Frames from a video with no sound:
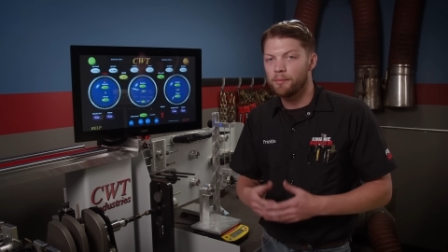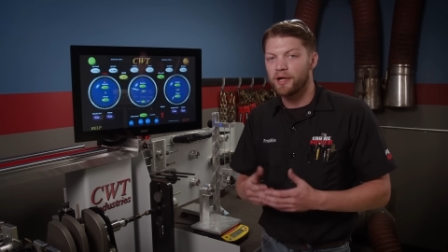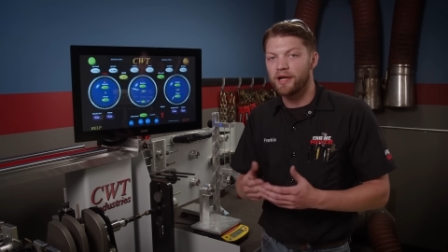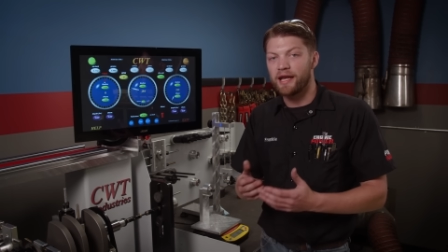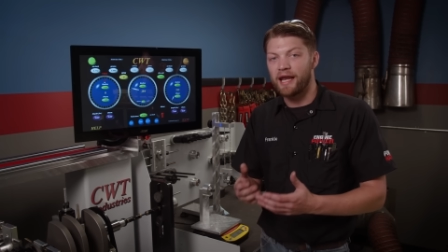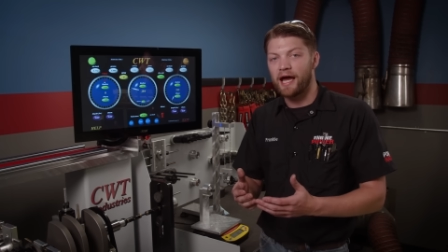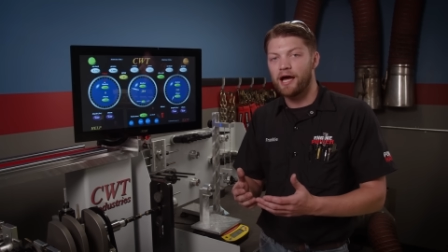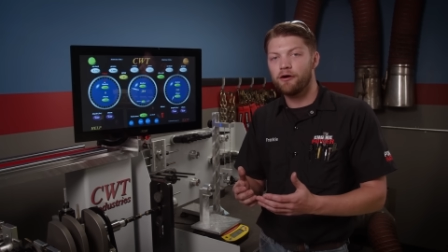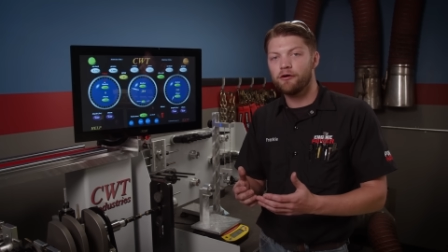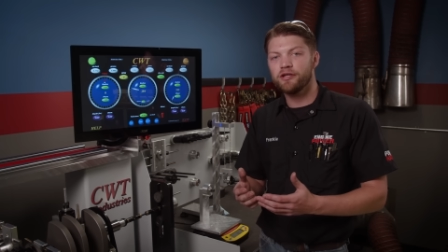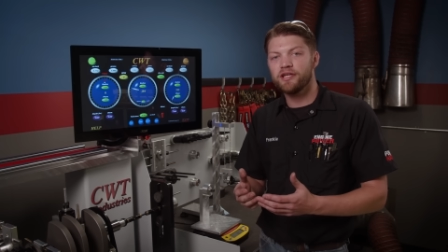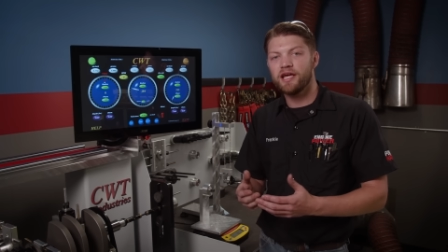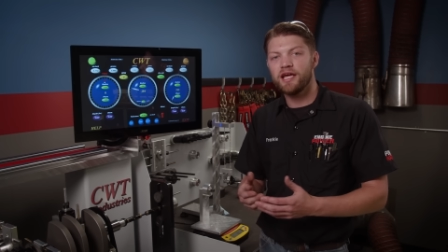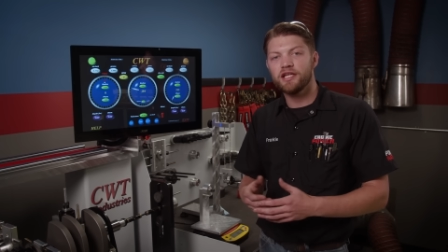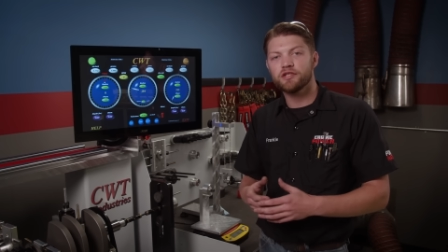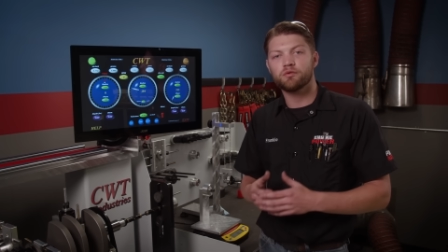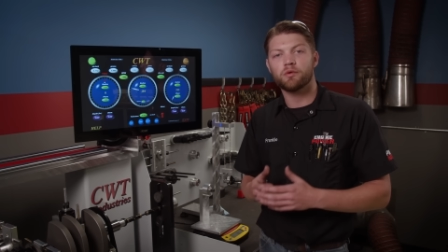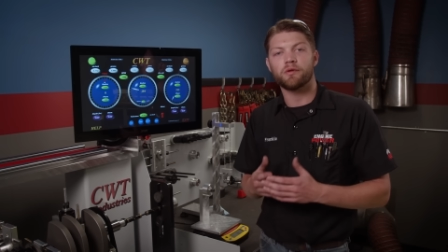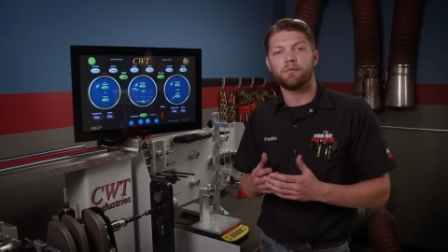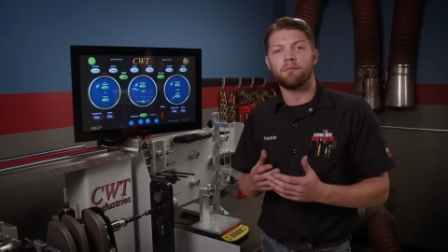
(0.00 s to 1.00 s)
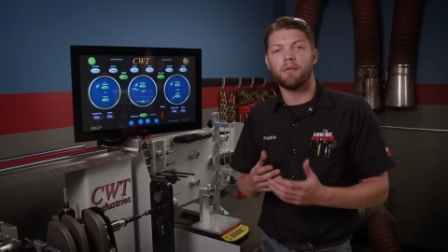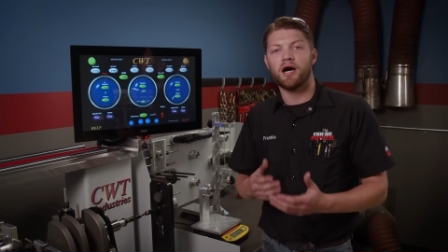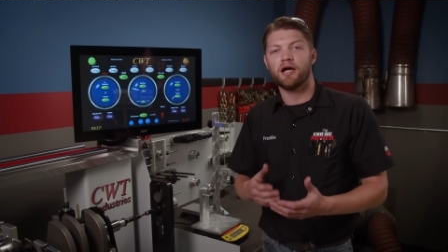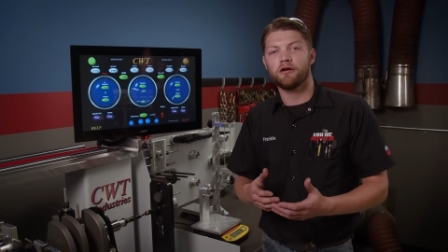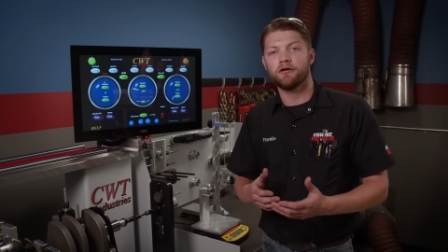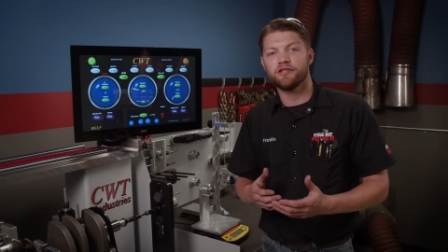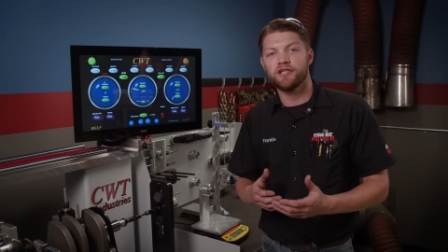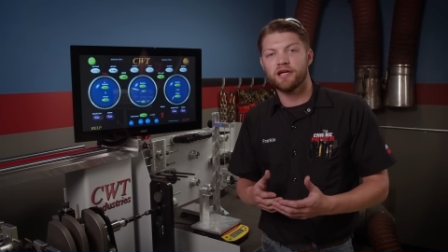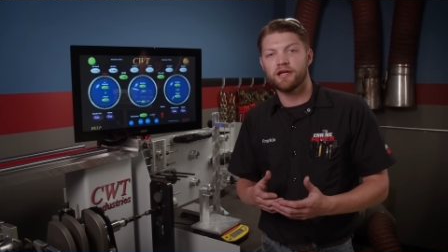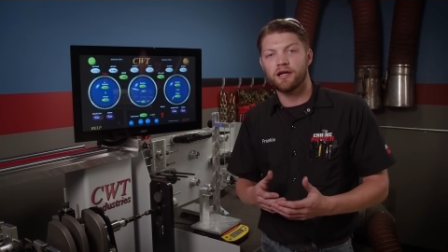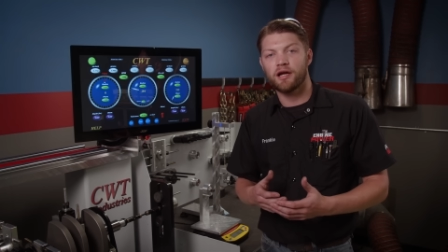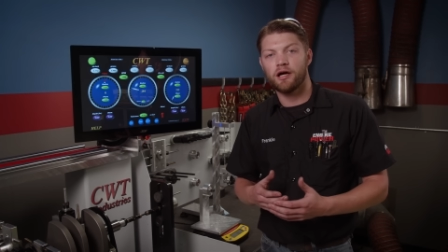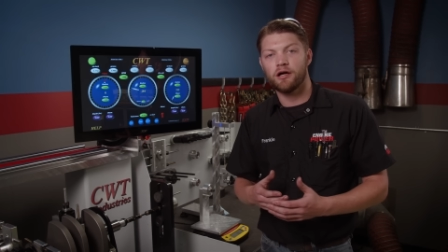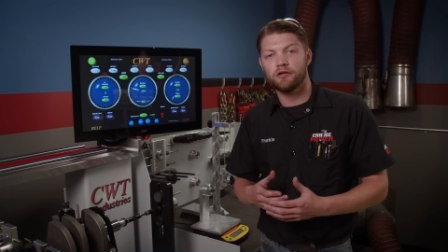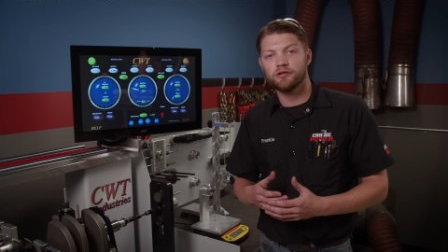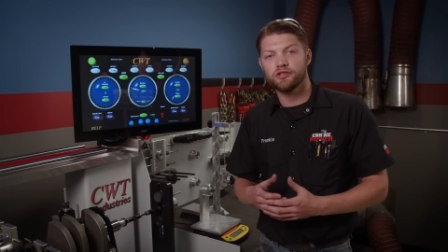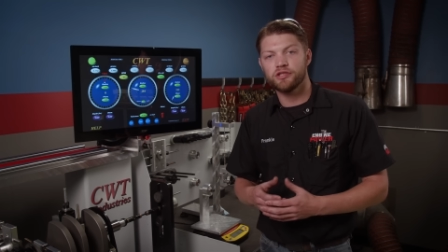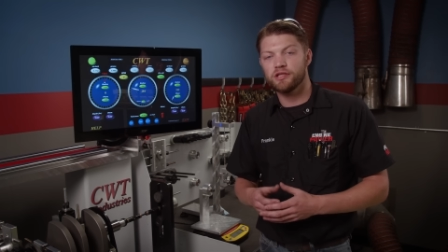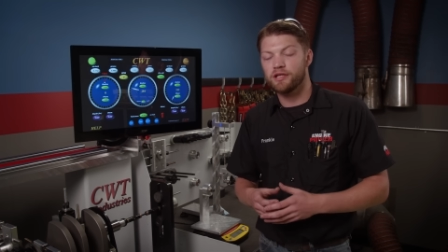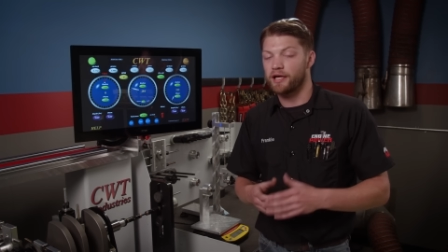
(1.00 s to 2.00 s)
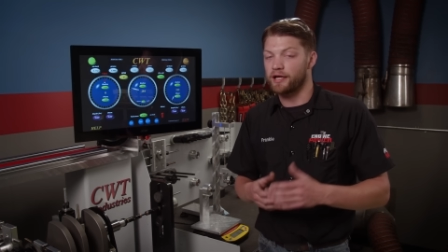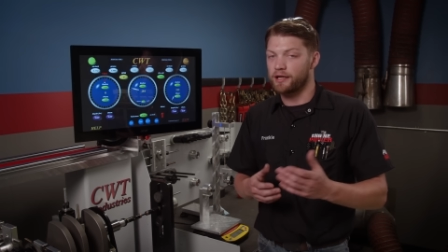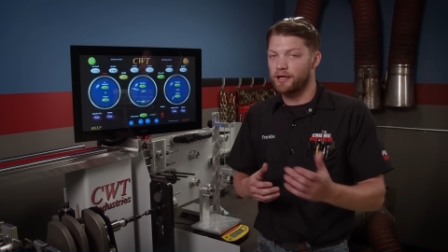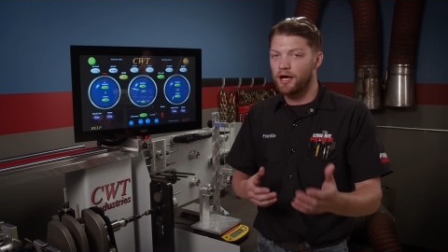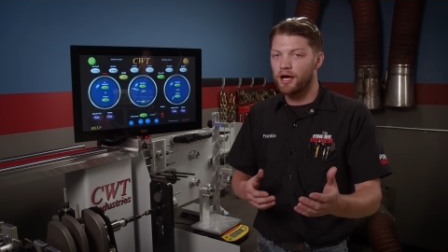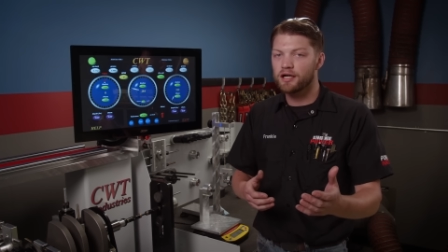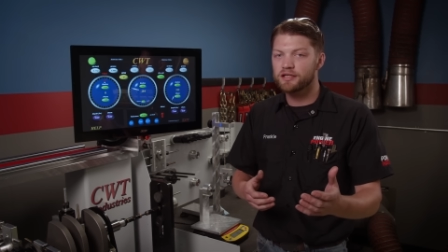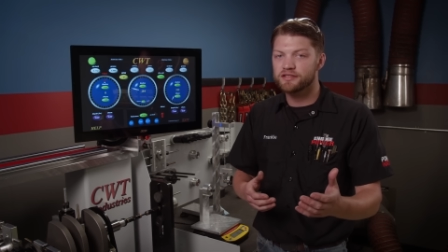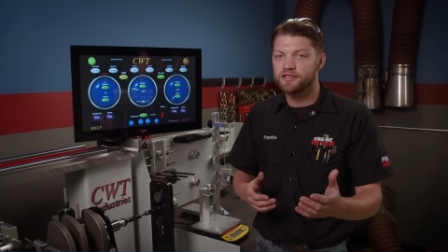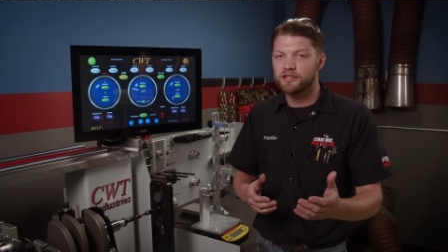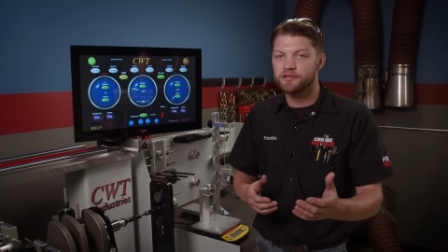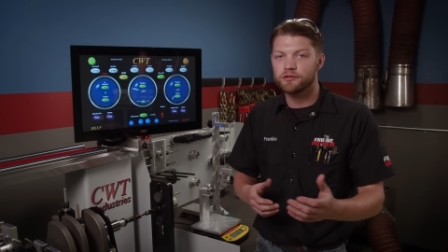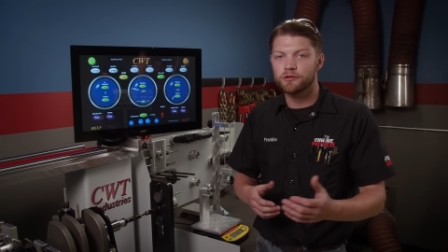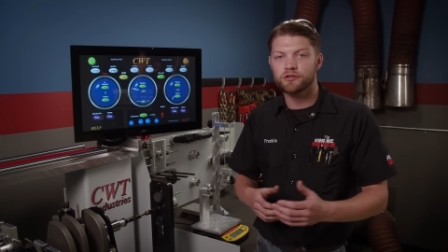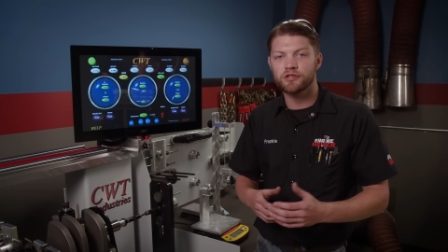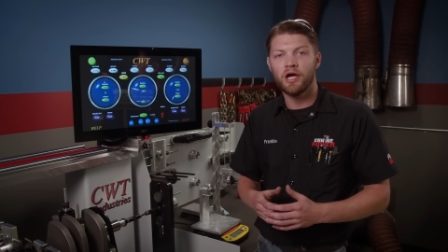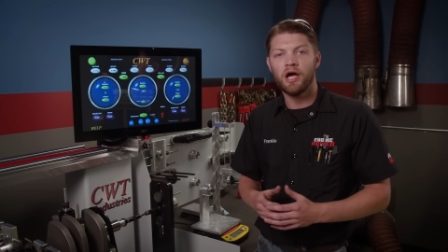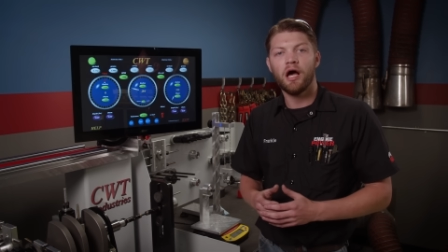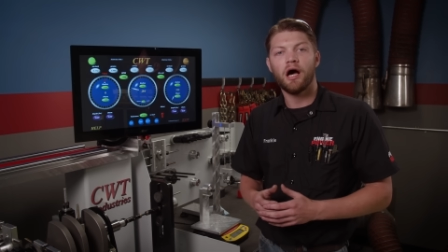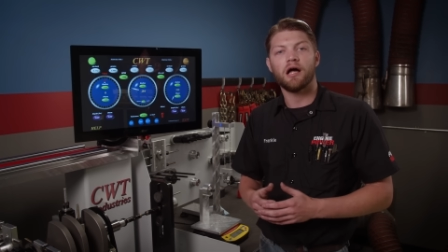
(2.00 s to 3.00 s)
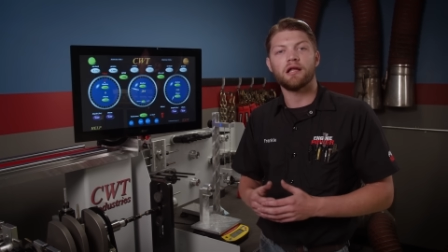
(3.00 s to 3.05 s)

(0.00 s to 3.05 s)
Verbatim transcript: But nowadays, with modern technology like NOx sensors,